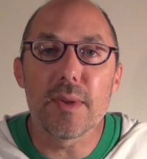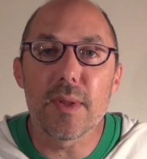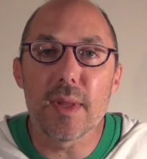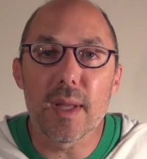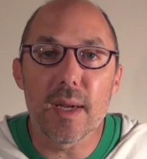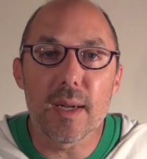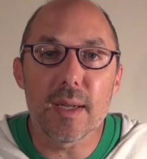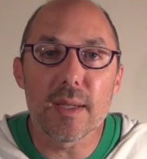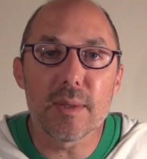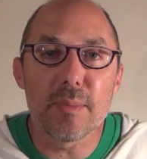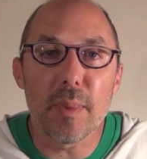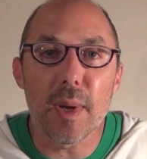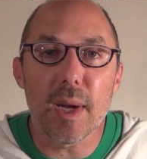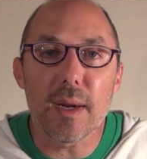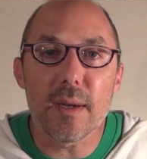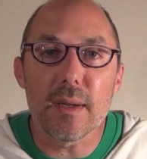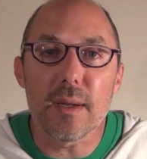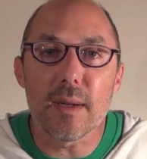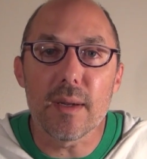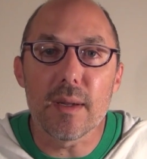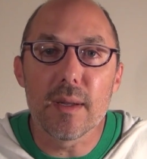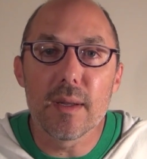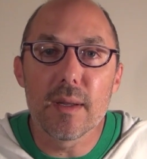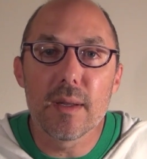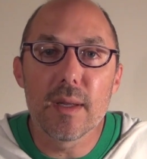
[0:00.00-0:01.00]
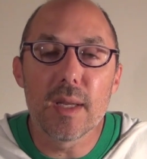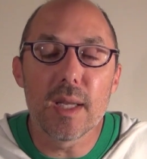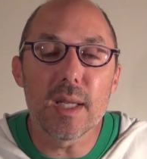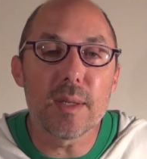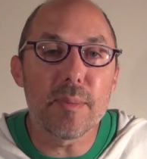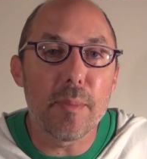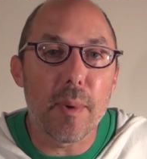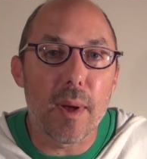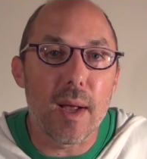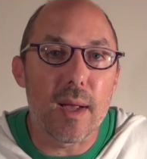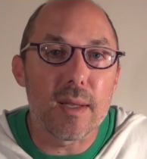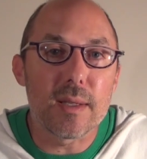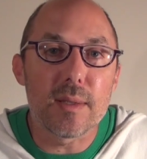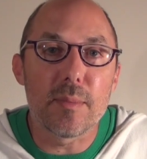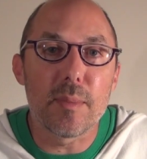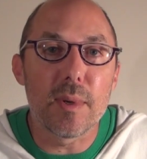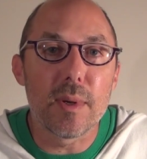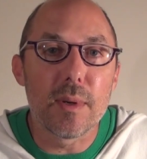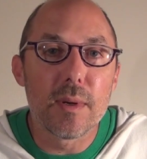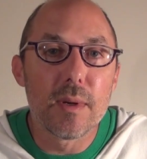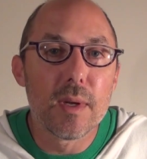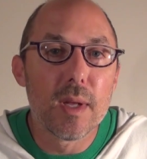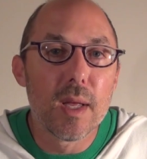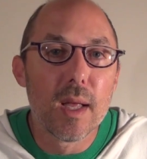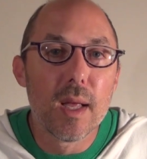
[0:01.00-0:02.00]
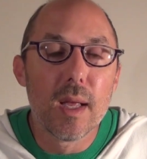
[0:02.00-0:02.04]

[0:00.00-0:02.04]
than expected. It's possible.